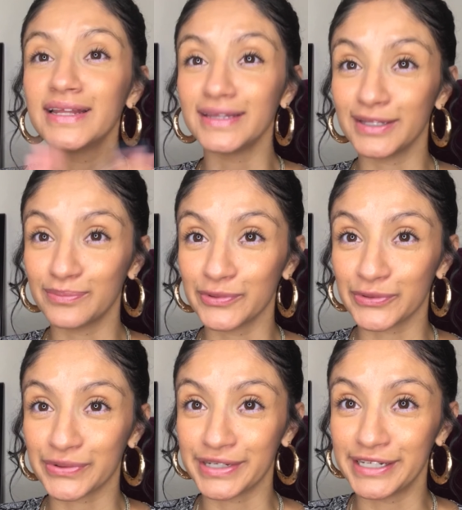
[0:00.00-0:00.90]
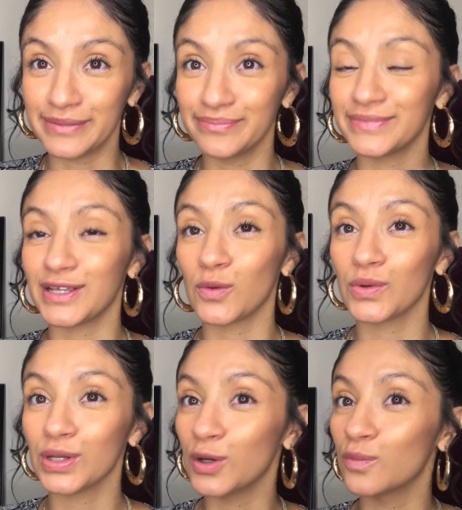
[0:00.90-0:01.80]
Nipple cream that will
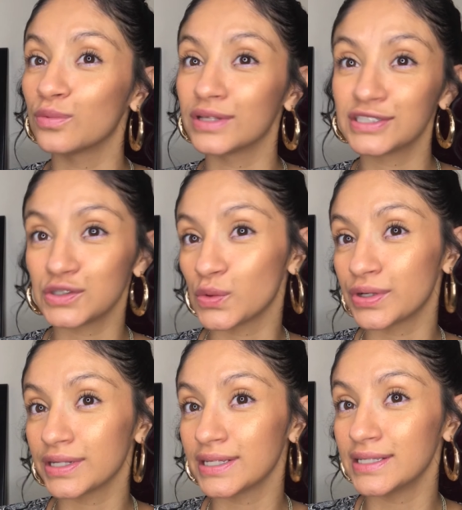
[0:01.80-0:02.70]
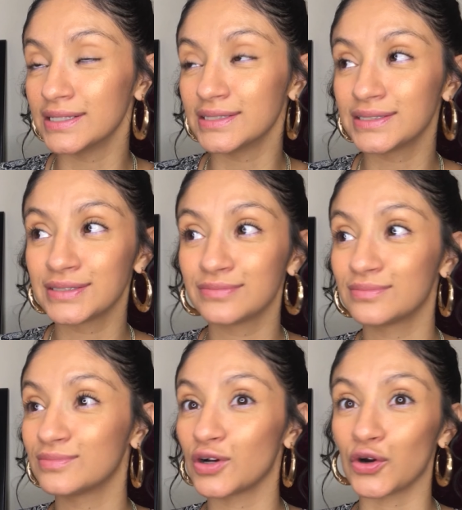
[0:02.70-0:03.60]
help with soreness
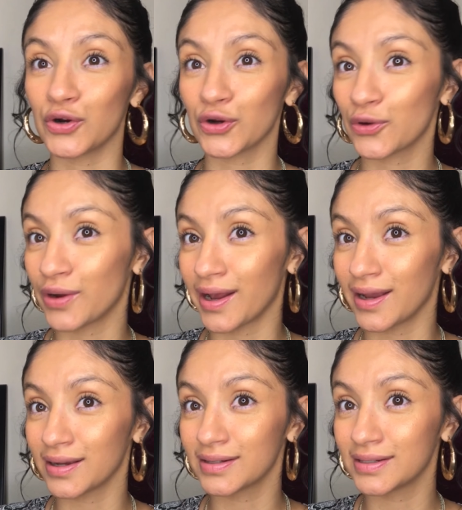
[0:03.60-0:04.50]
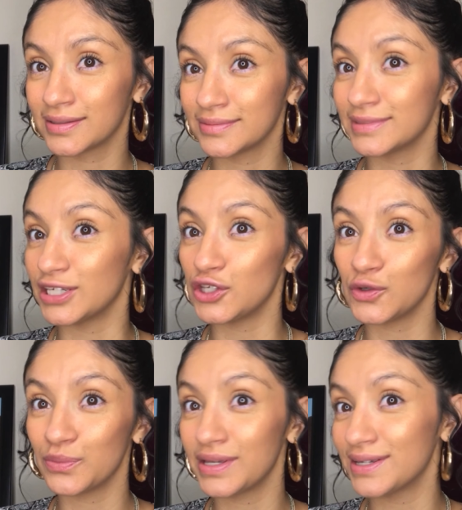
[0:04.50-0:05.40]
or cracked that you
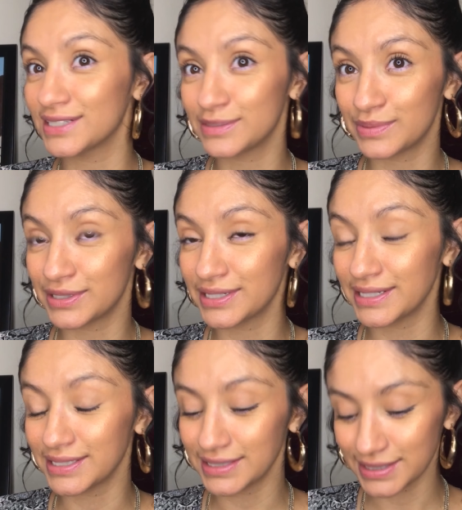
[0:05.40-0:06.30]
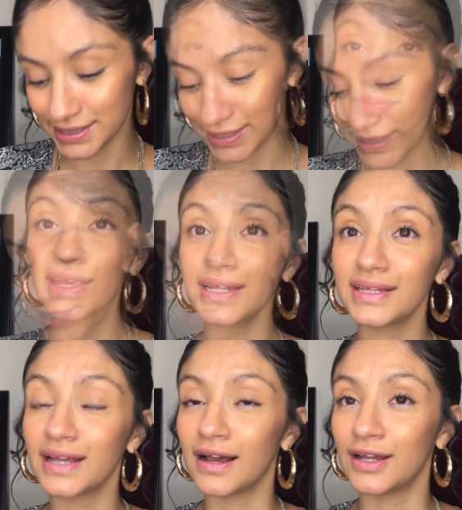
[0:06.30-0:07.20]
may experience.
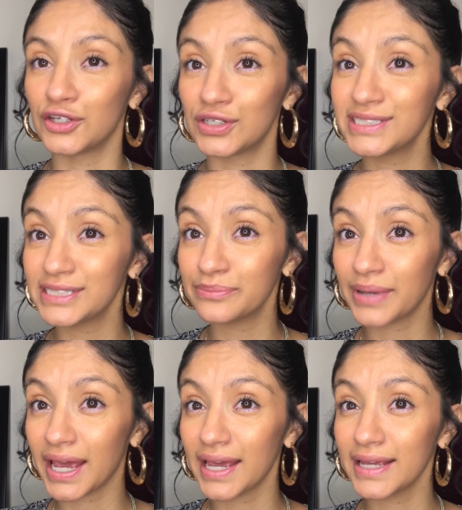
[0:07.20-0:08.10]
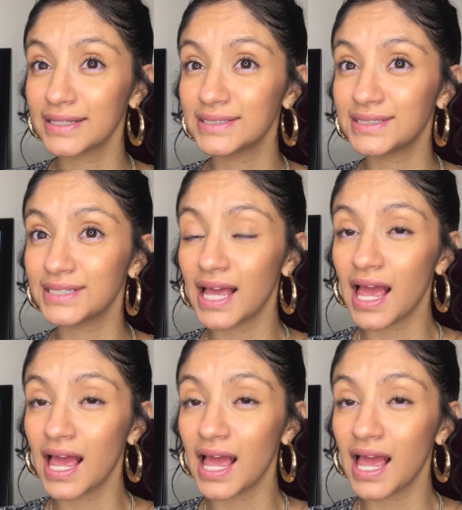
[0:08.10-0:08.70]
Nursing pads.